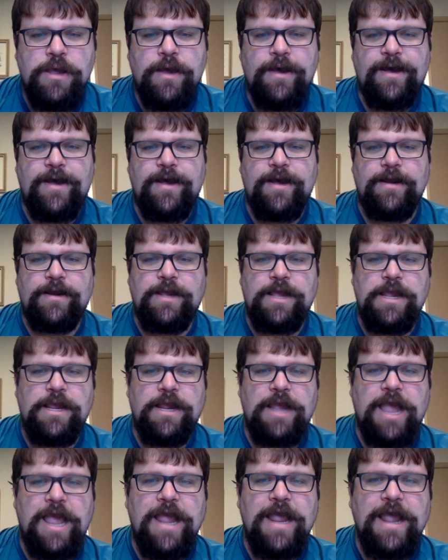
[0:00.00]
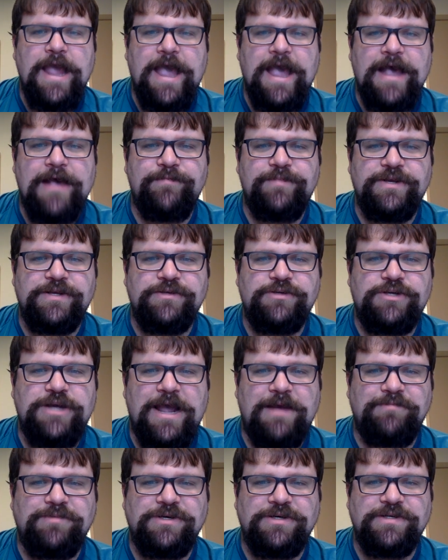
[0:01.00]
uh, King Ahab in
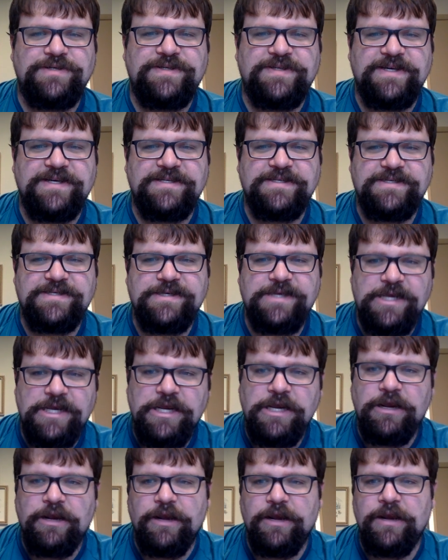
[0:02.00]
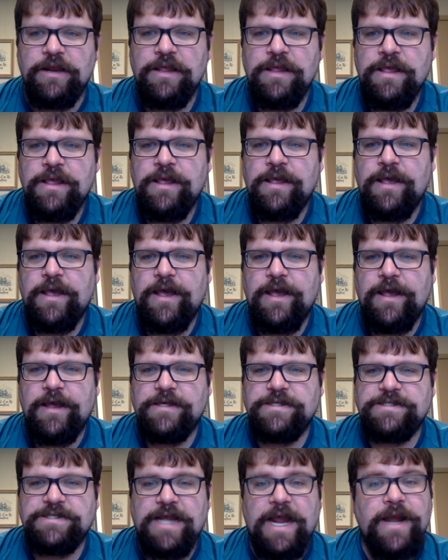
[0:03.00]
chapter 16,
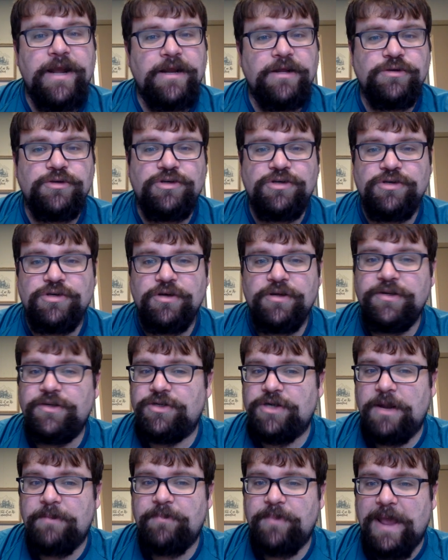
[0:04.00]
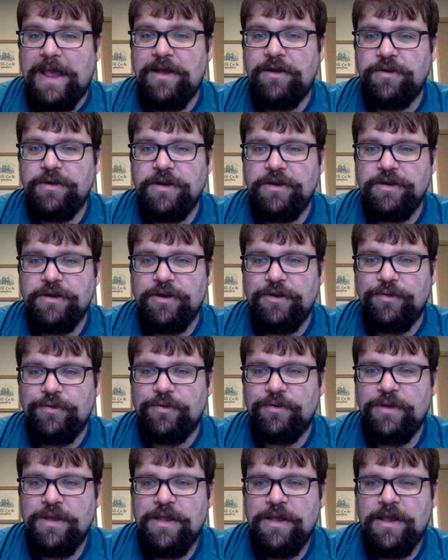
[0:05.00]
uh, Sidon should jump out at
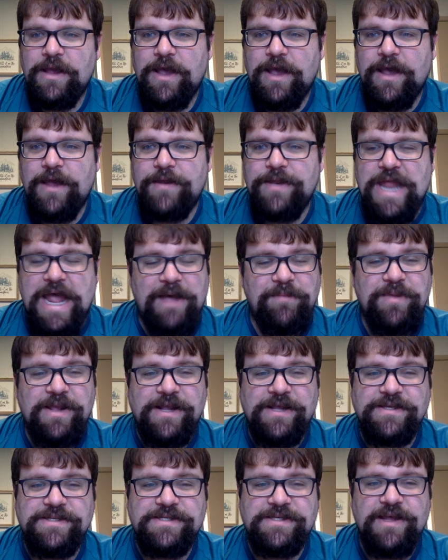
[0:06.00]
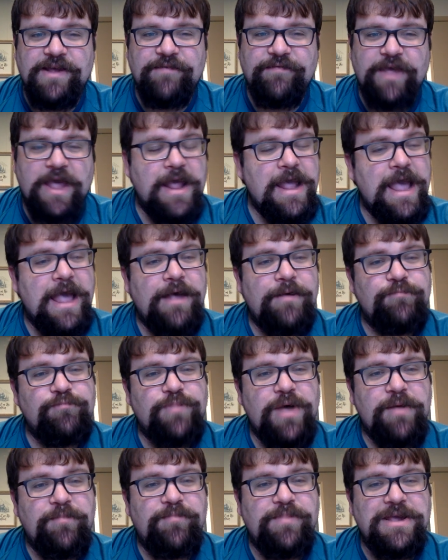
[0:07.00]
you, uh, not because of
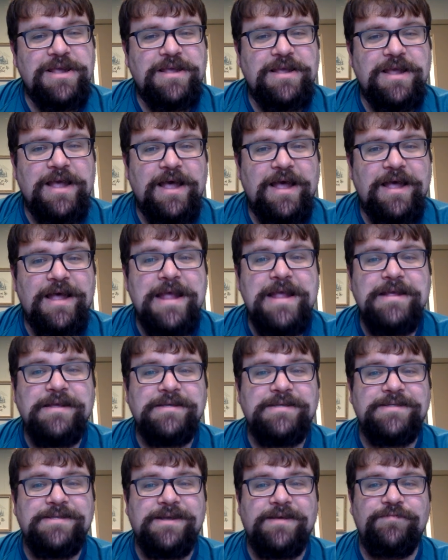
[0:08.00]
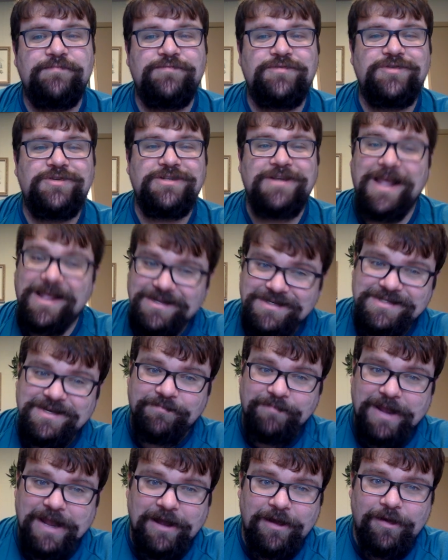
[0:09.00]
Ahab, but because of
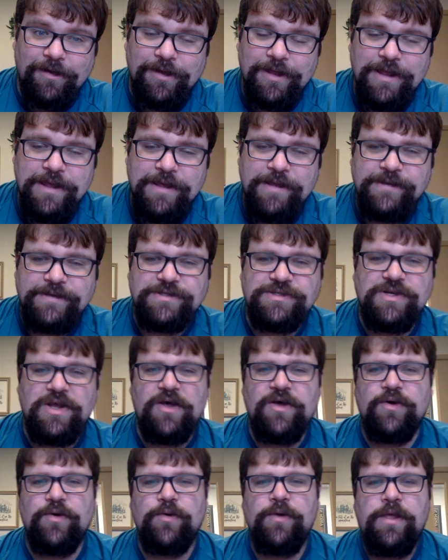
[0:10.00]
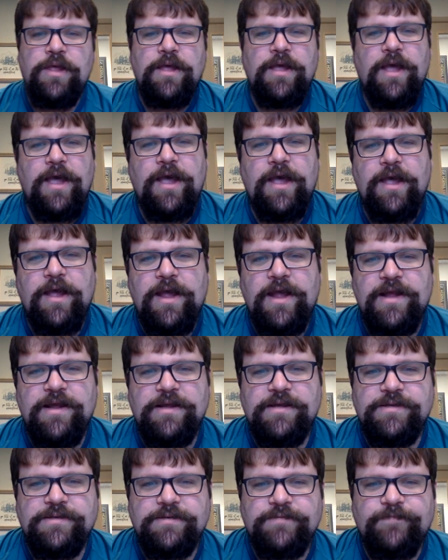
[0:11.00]
Jezebel. So, uh,
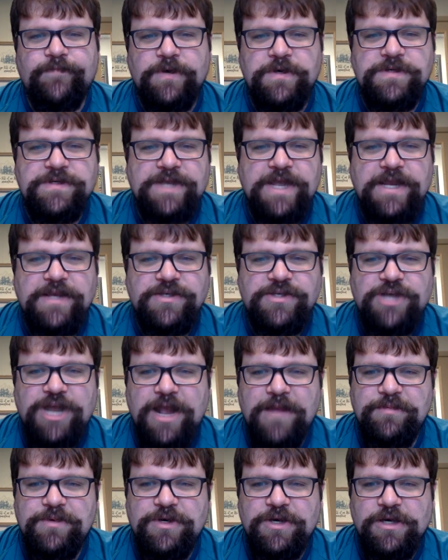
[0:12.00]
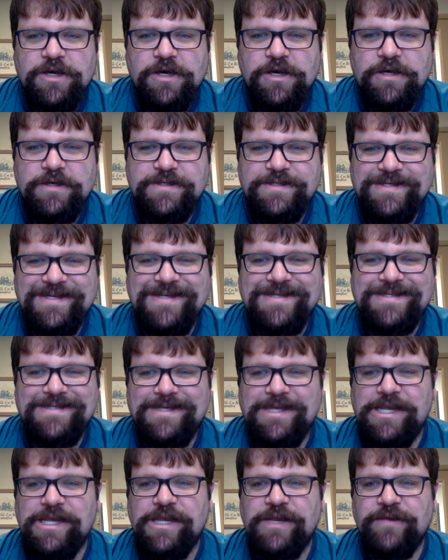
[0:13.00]
1 Kings chapter
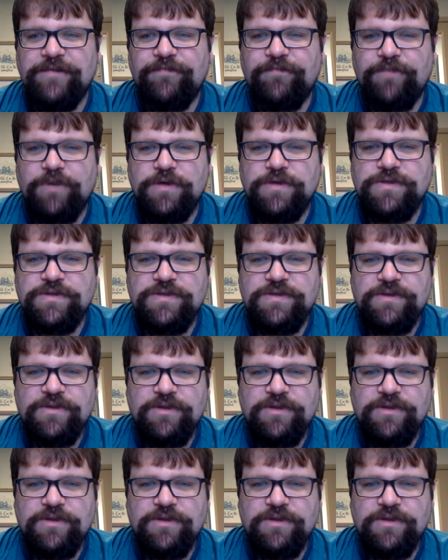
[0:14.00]
16, verse